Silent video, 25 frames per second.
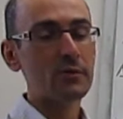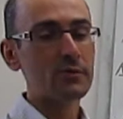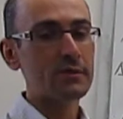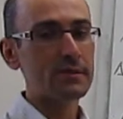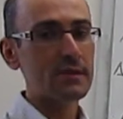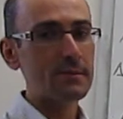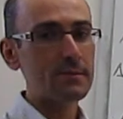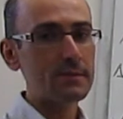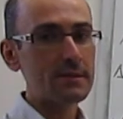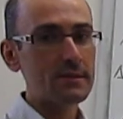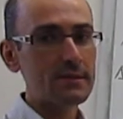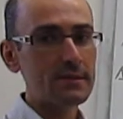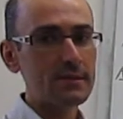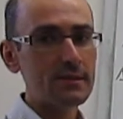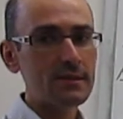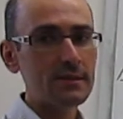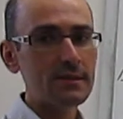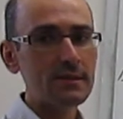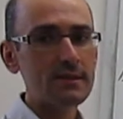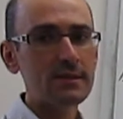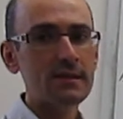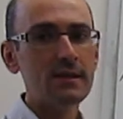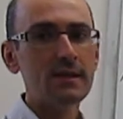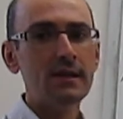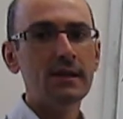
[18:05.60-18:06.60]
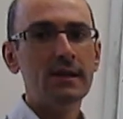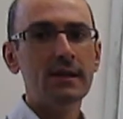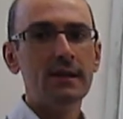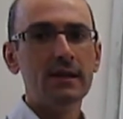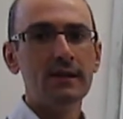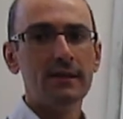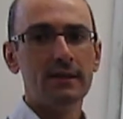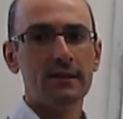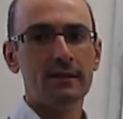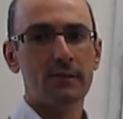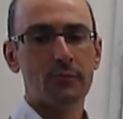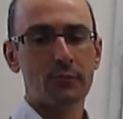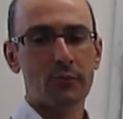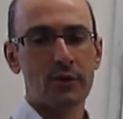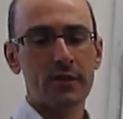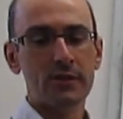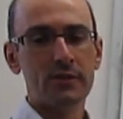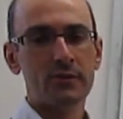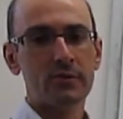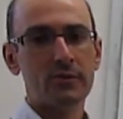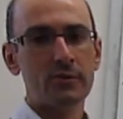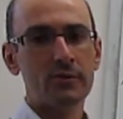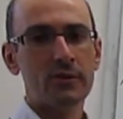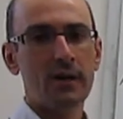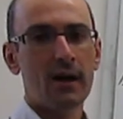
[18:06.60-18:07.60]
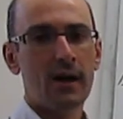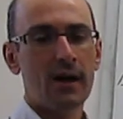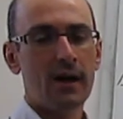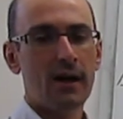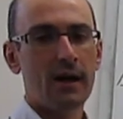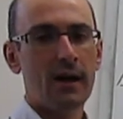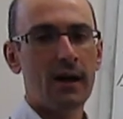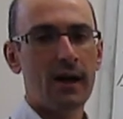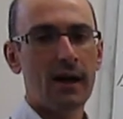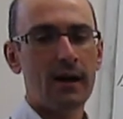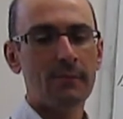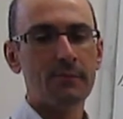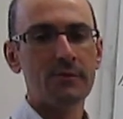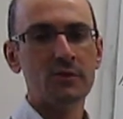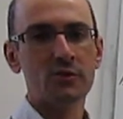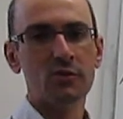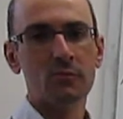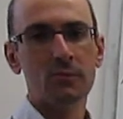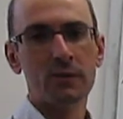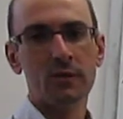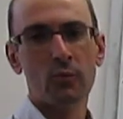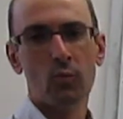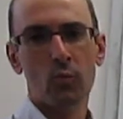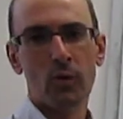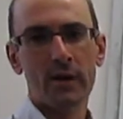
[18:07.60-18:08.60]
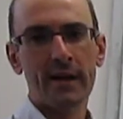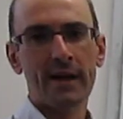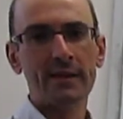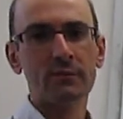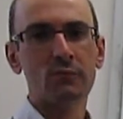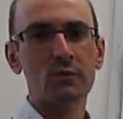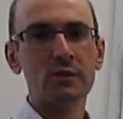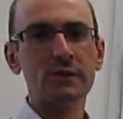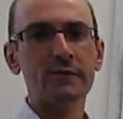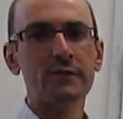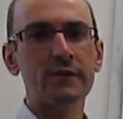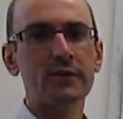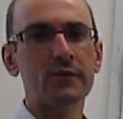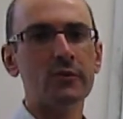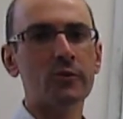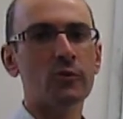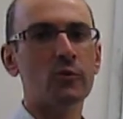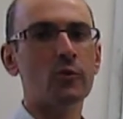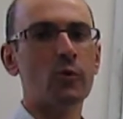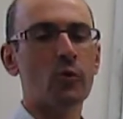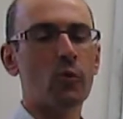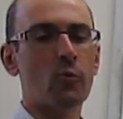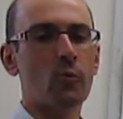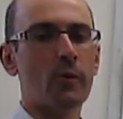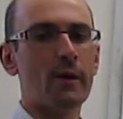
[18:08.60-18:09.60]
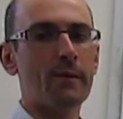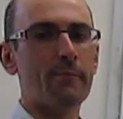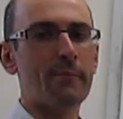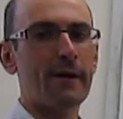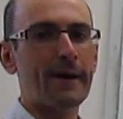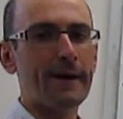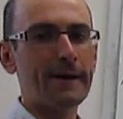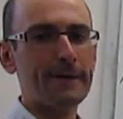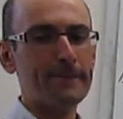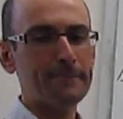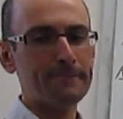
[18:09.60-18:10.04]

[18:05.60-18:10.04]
substances, and the pressure uh, happens to be one atmosphere or one bar.